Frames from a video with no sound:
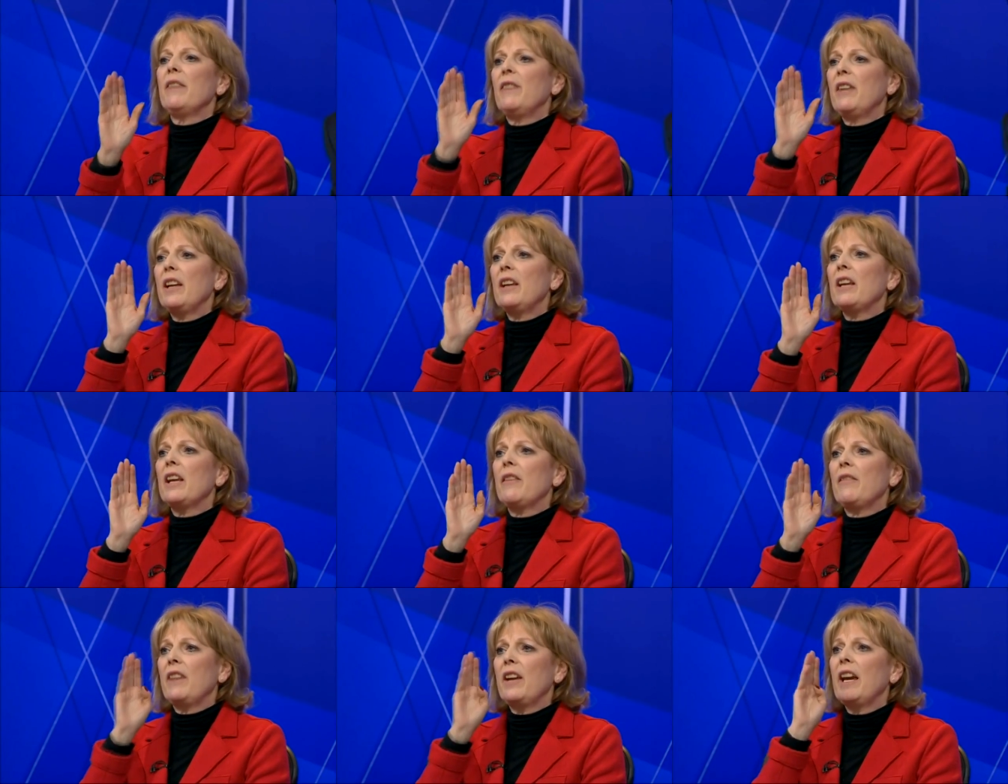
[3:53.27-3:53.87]
if, he,
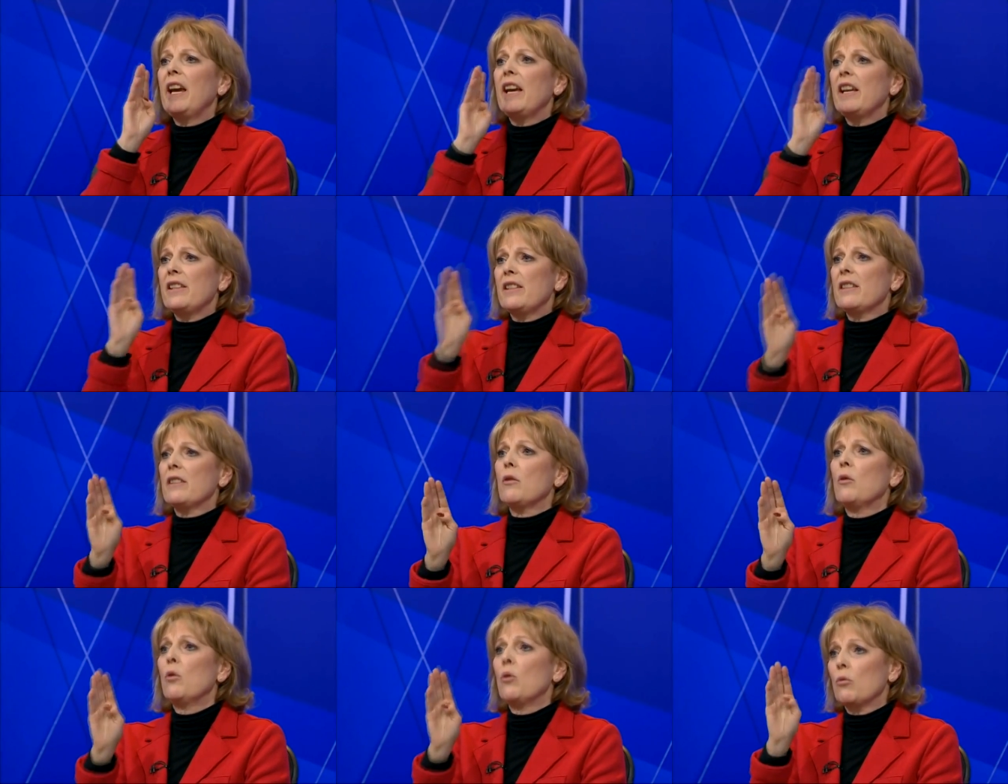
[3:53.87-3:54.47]
if he
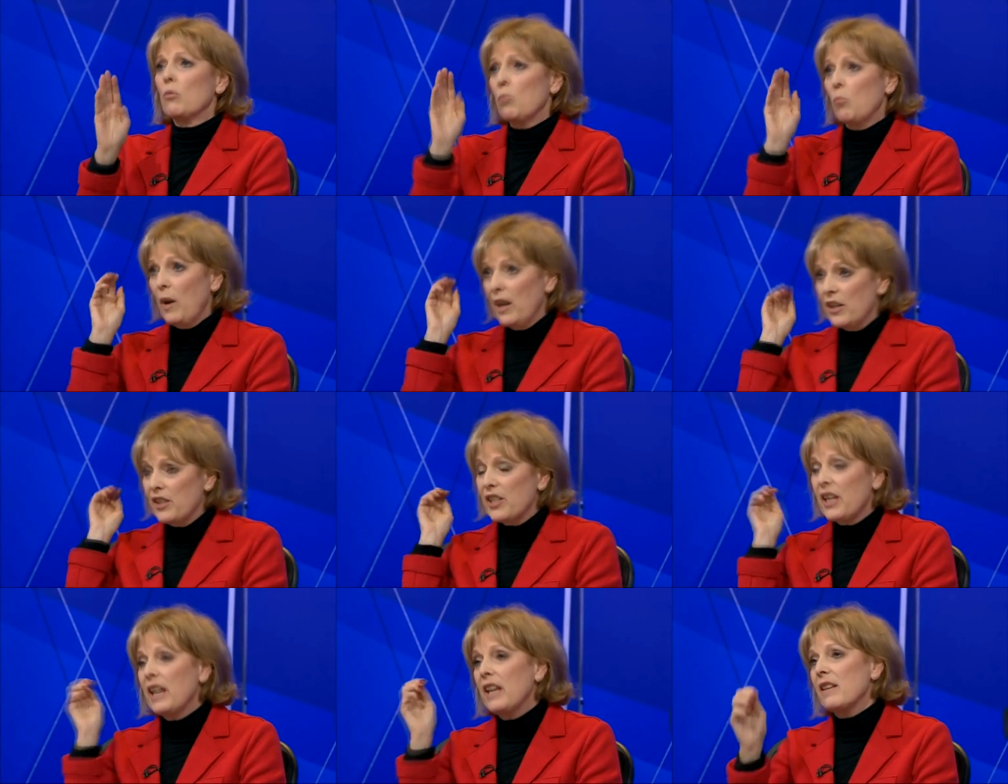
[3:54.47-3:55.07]
hit or
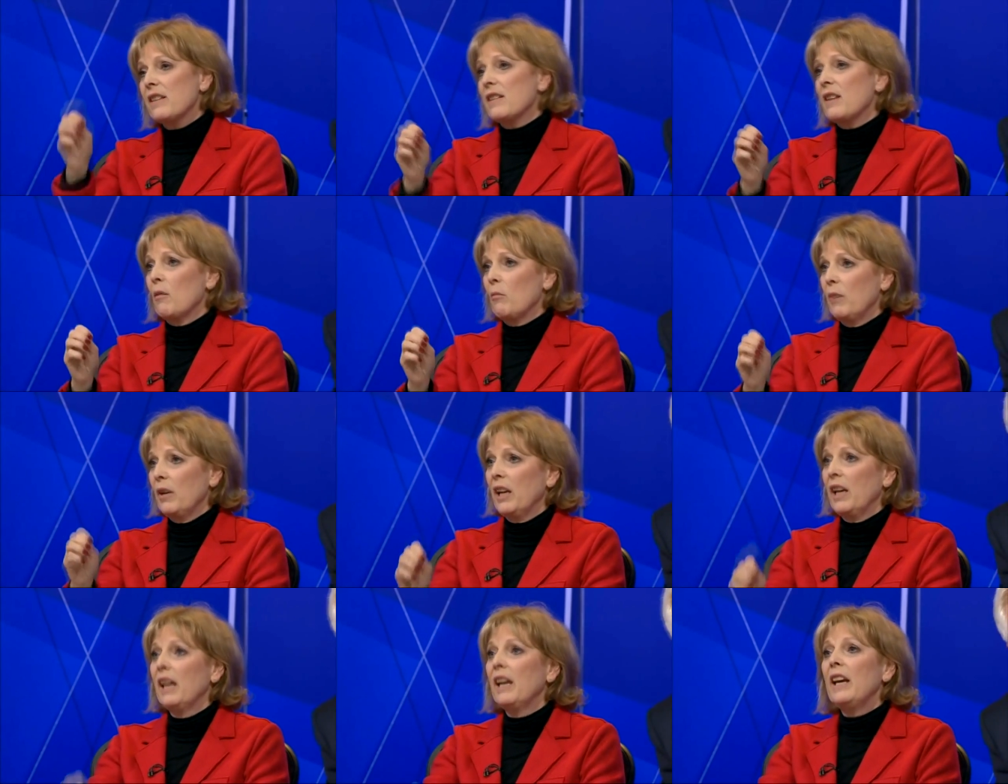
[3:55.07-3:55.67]
went to hit
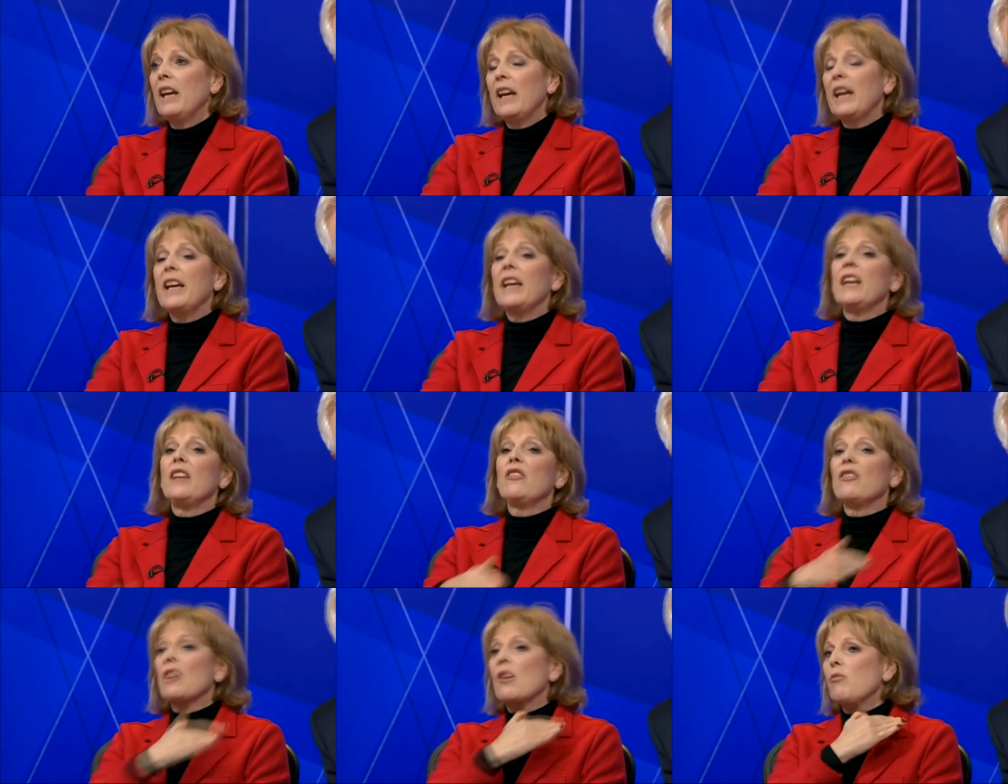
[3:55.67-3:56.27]
somebody,
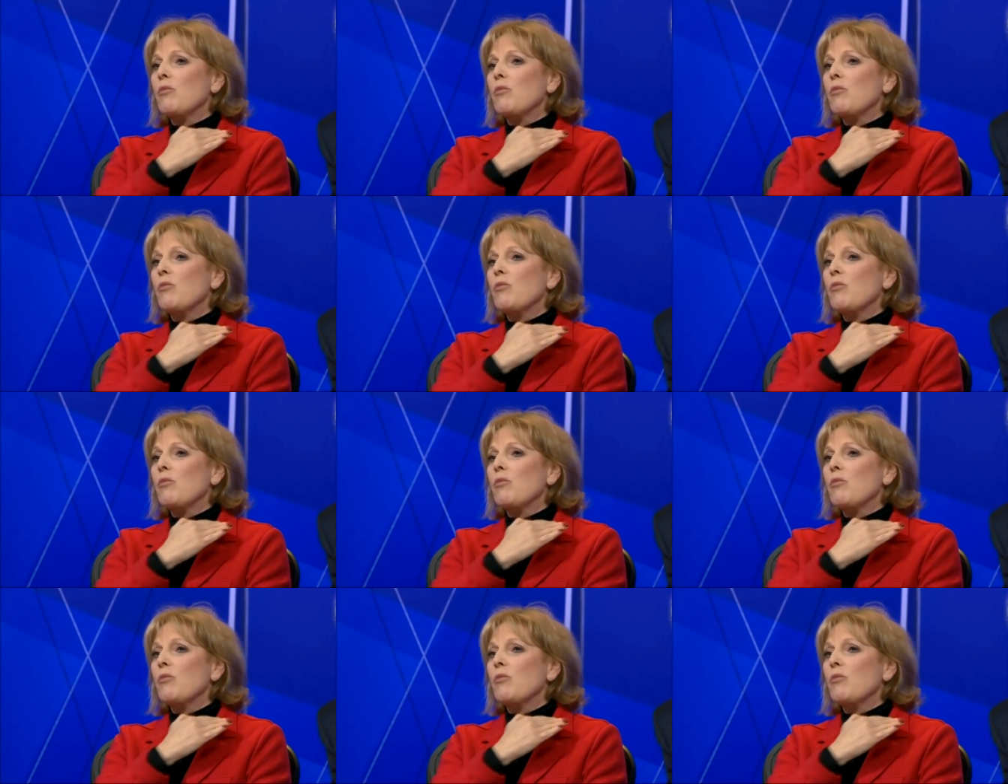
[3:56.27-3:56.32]
he's...